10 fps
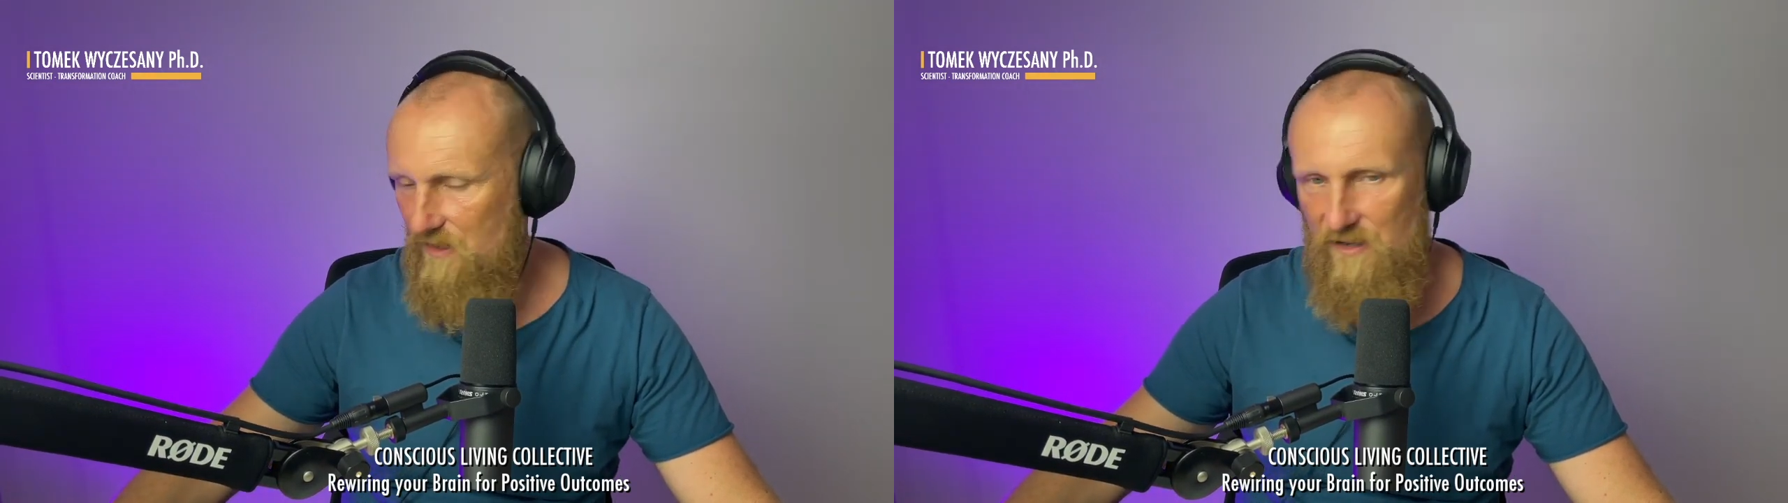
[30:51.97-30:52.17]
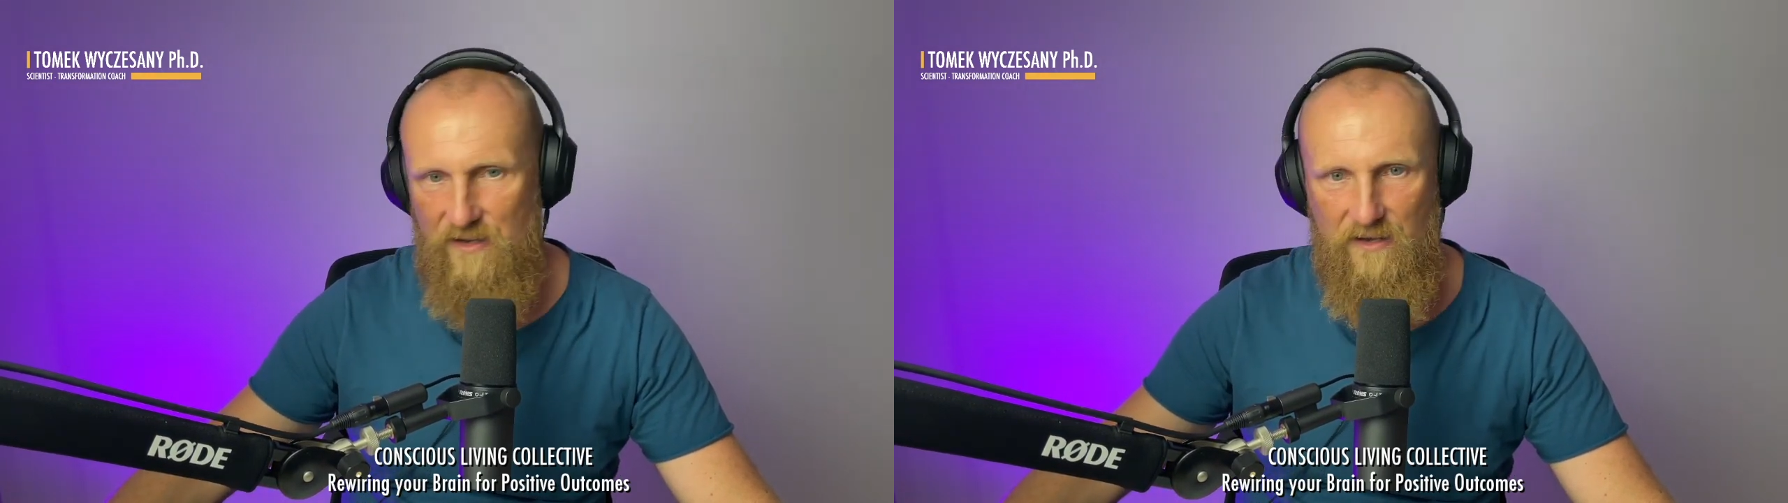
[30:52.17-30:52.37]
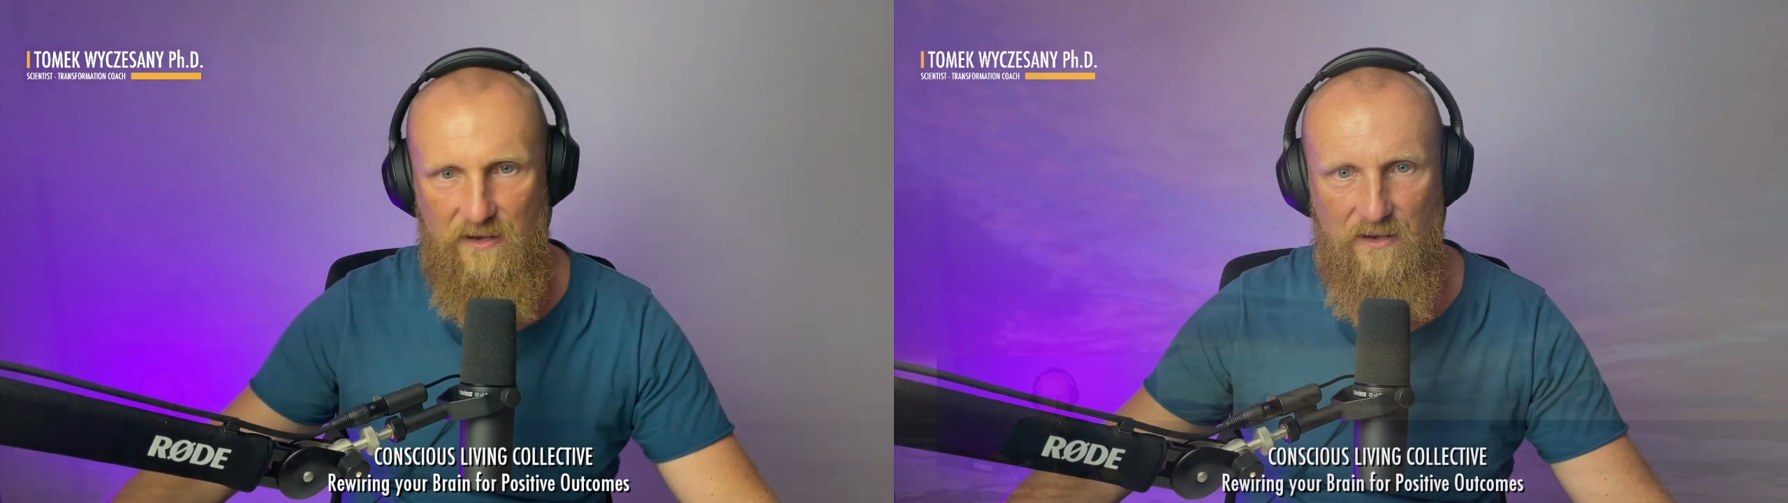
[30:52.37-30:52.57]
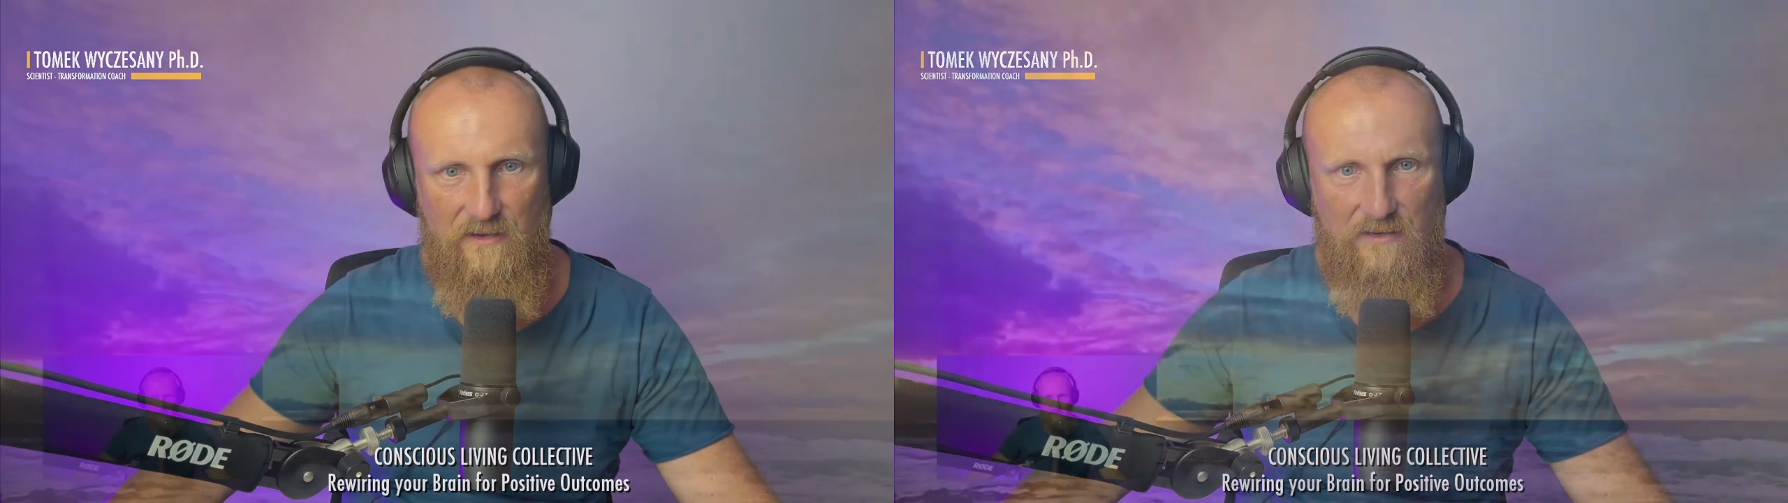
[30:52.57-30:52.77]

the